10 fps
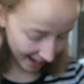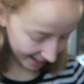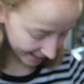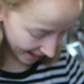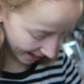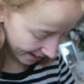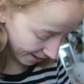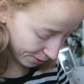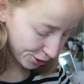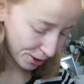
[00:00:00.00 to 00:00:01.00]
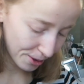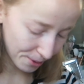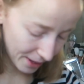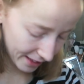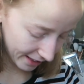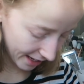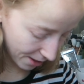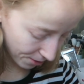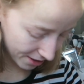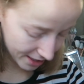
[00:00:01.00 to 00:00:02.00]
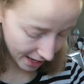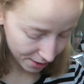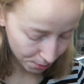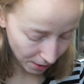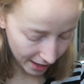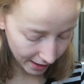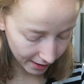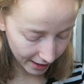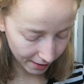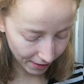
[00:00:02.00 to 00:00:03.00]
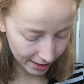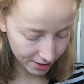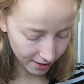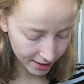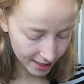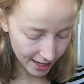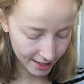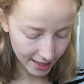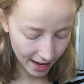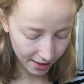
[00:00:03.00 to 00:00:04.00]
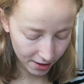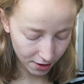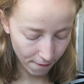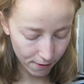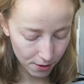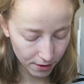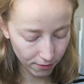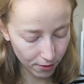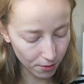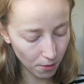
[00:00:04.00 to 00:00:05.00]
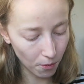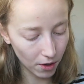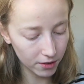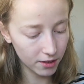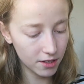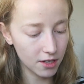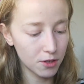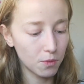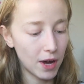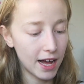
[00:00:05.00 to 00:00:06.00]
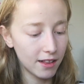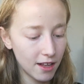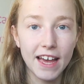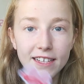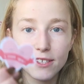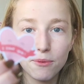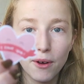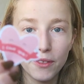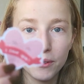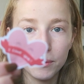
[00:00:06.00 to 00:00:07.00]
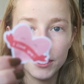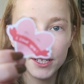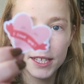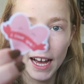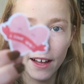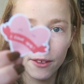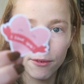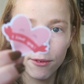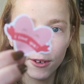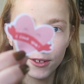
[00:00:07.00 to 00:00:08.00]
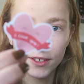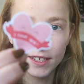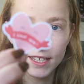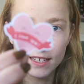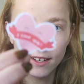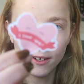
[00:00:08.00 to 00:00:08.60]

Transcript: And then I'll show you in the other set as well, in the Valentine's Day set, there's a few different ones as well. There's the one that was at the front that says